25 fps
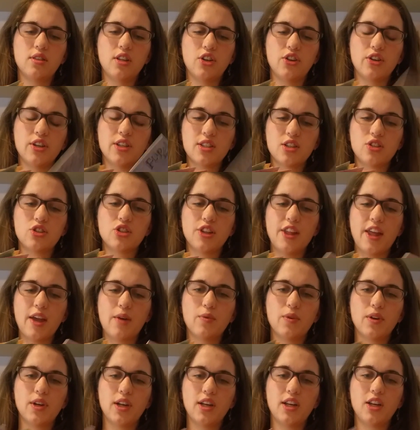is a July
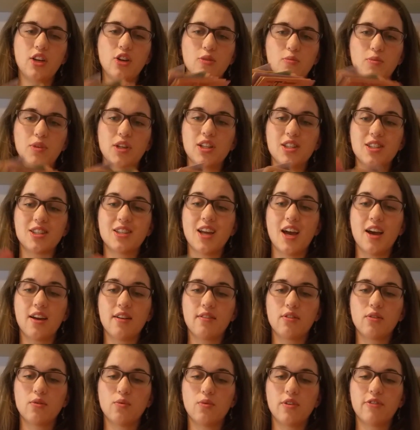one in here, but it's
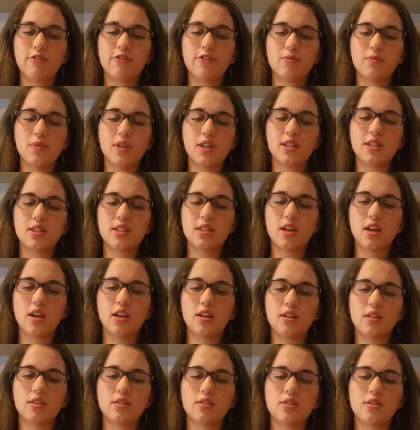not the one from this
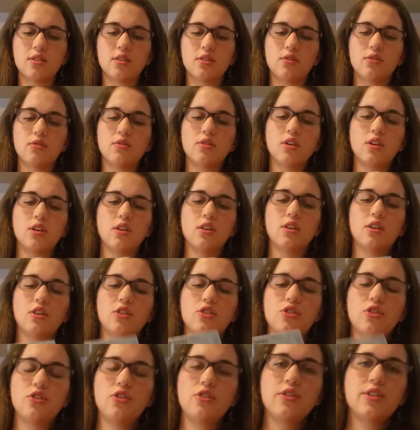set. So I'll
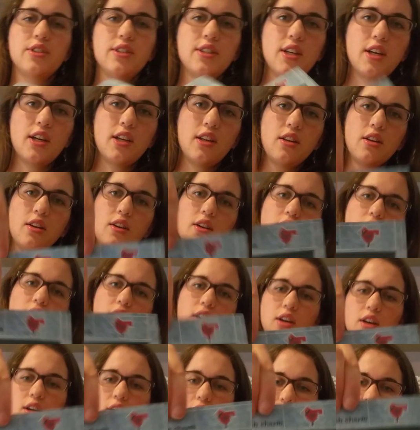show you the set.
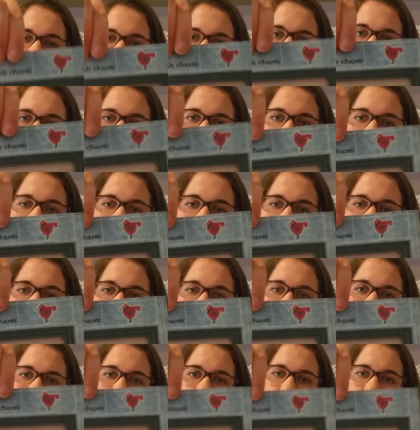January,